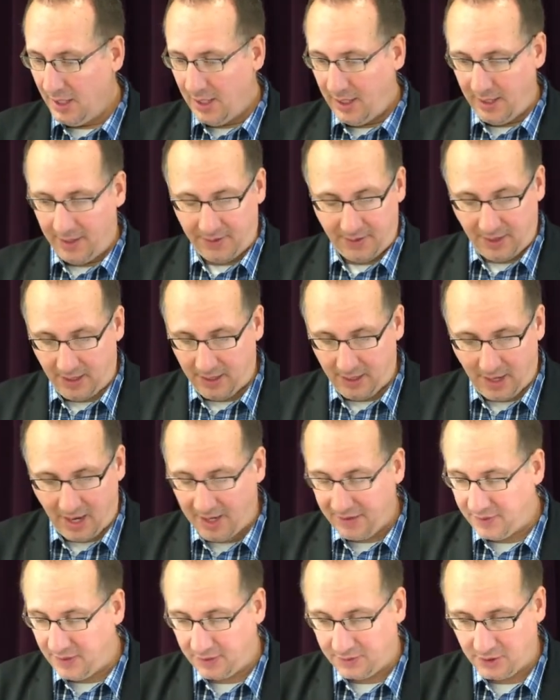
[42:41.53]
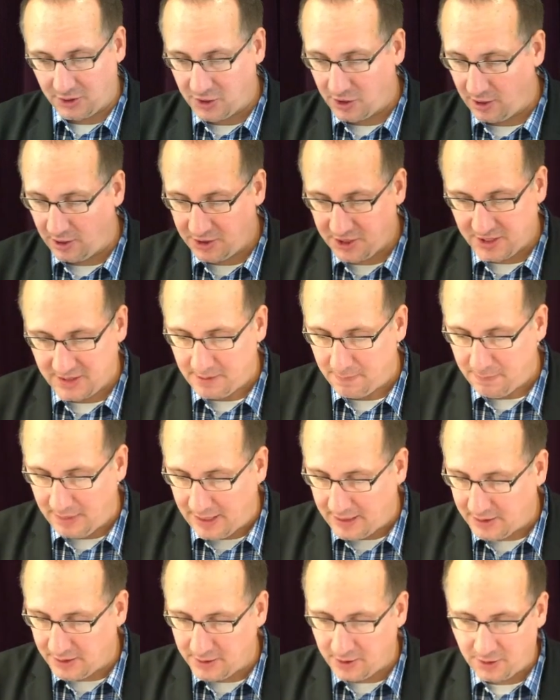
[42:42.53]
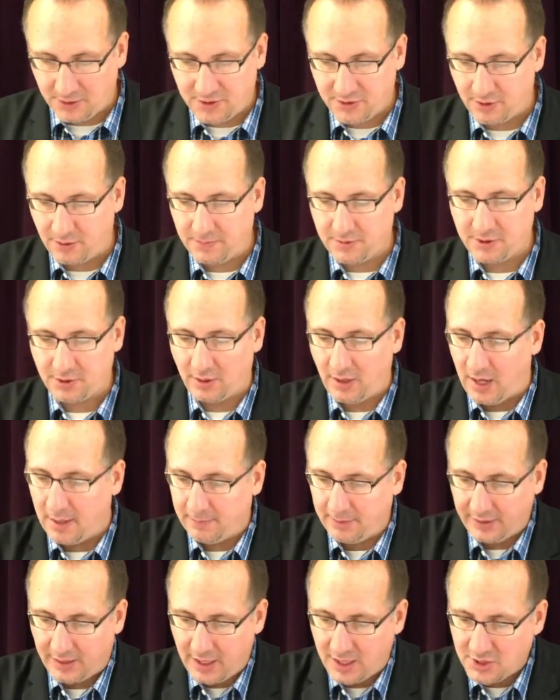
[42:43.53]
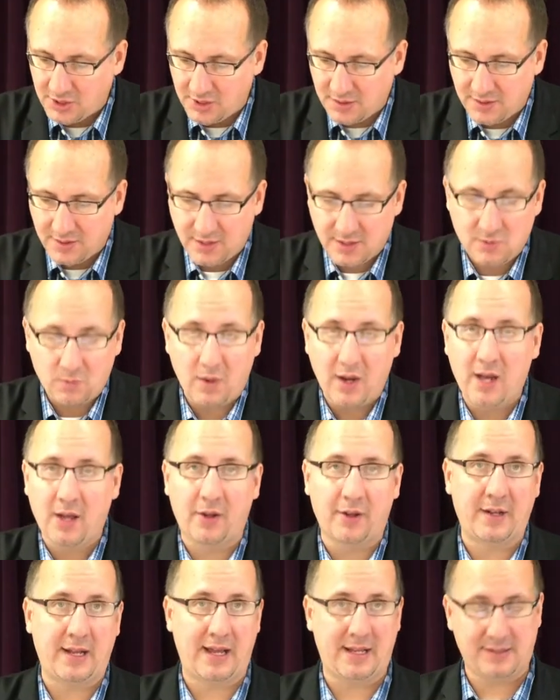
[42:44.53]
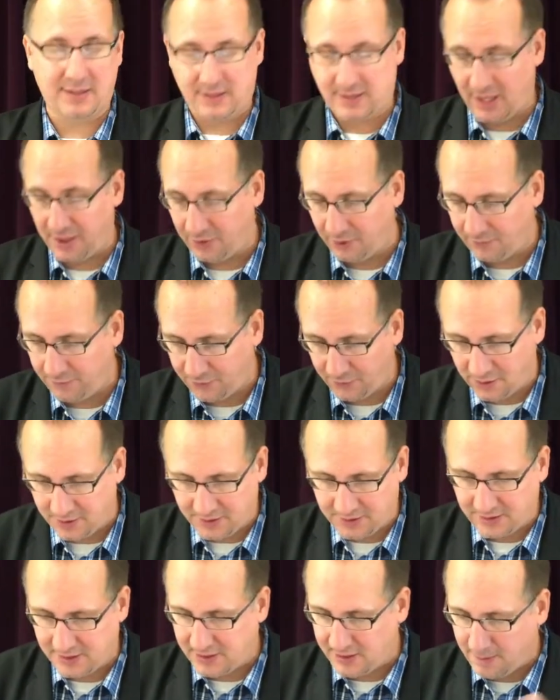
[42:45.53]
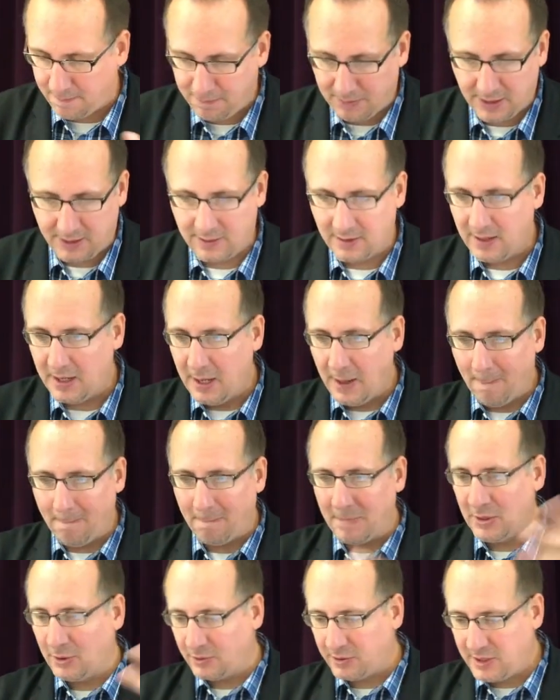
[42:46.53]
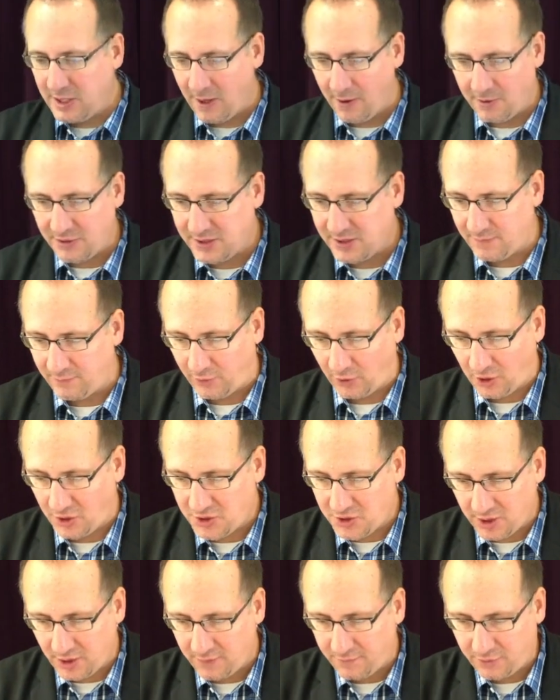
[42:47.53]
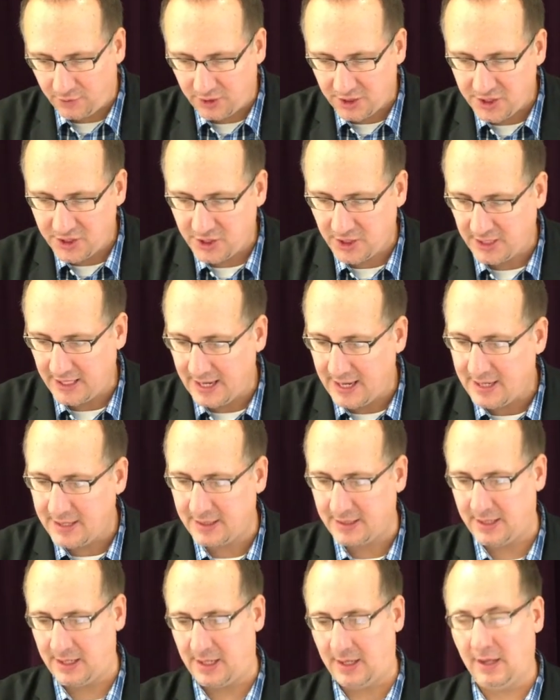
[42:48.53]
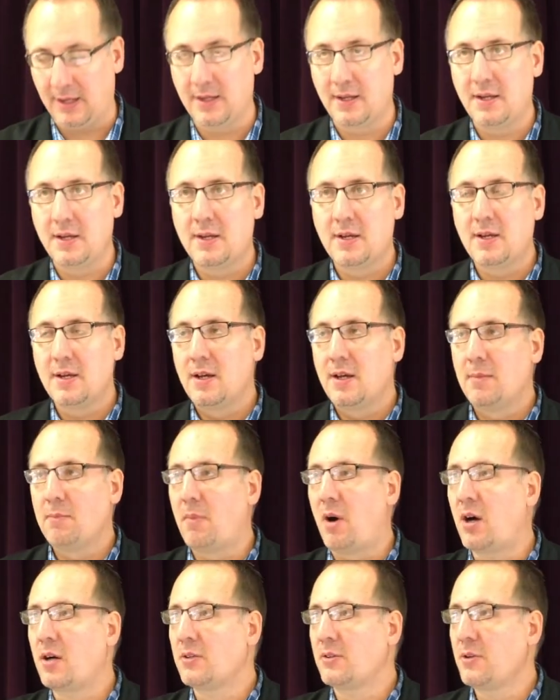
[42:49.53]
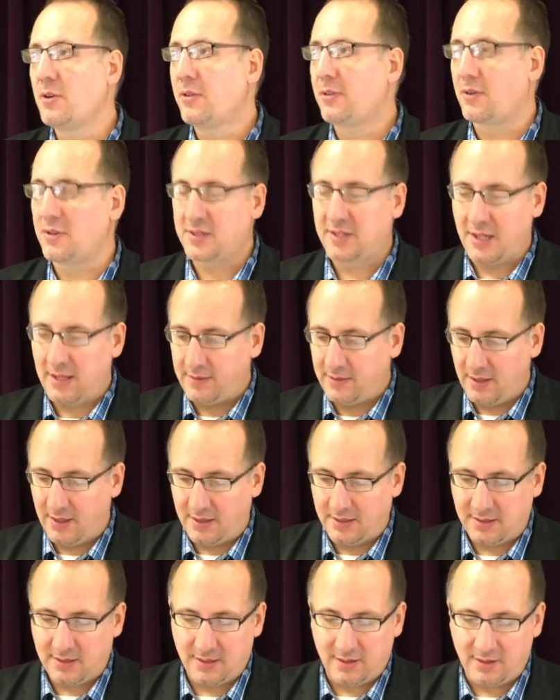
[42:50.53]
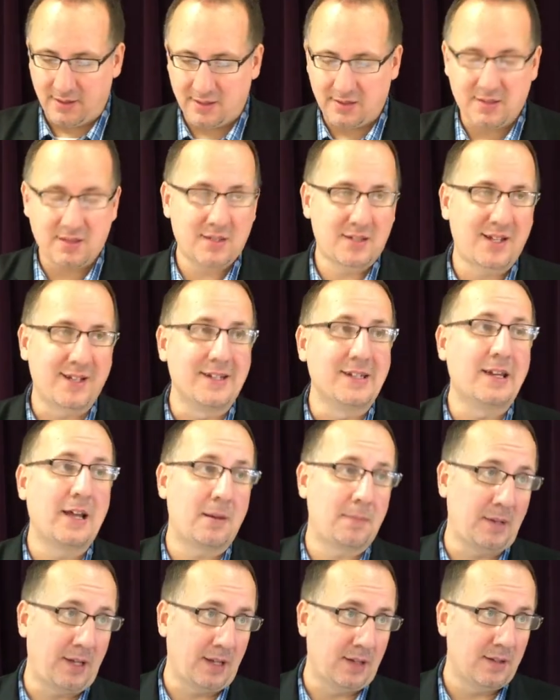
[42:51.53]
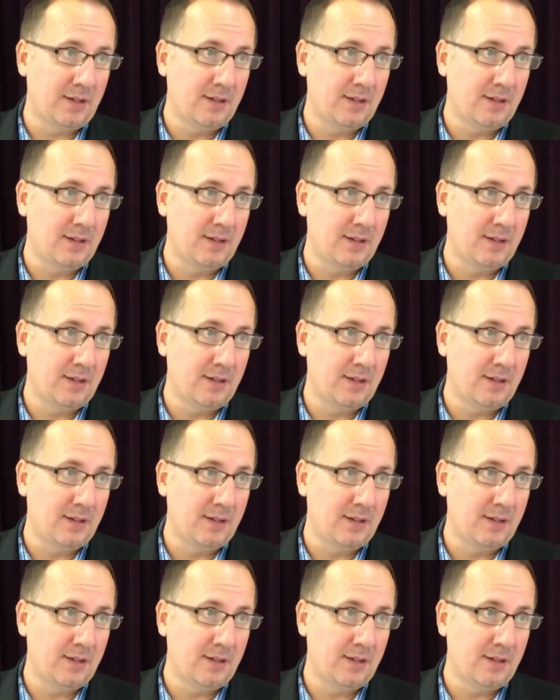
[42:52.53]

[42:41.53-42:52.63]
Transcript: And I think the church has abandoned her scriptural obligations as well and has settled for an insipid, milquetoast version of Christianity. Martin Luther said this. This is condemning.